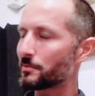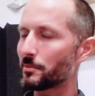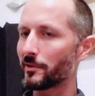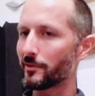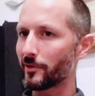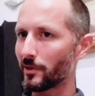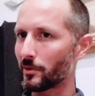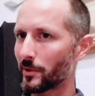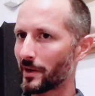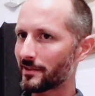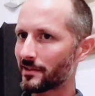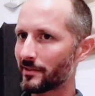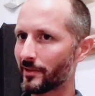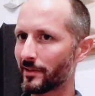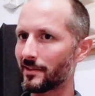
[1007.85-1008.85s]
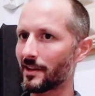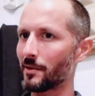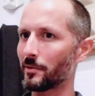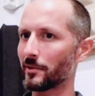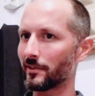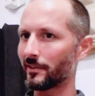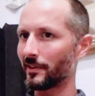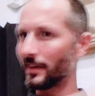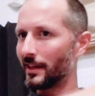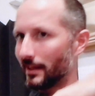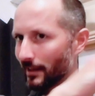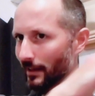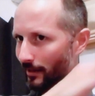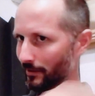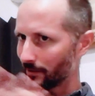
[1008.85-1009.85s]
But for the rest of us, that was
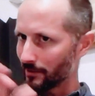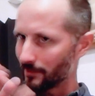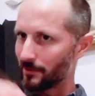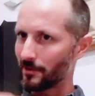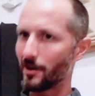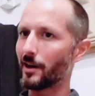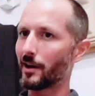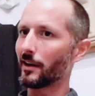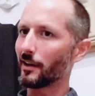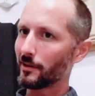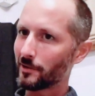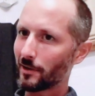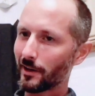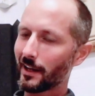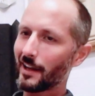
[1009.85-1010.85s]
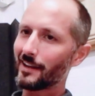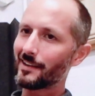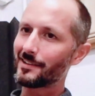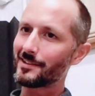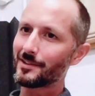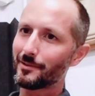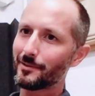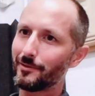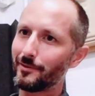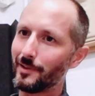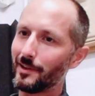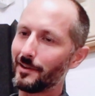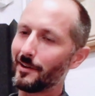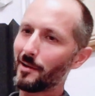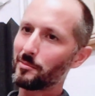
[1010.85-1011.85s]
like a dark age of
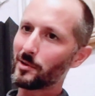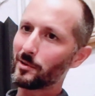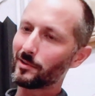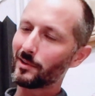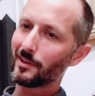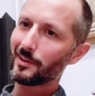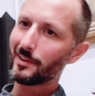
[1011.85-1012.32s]
video game music,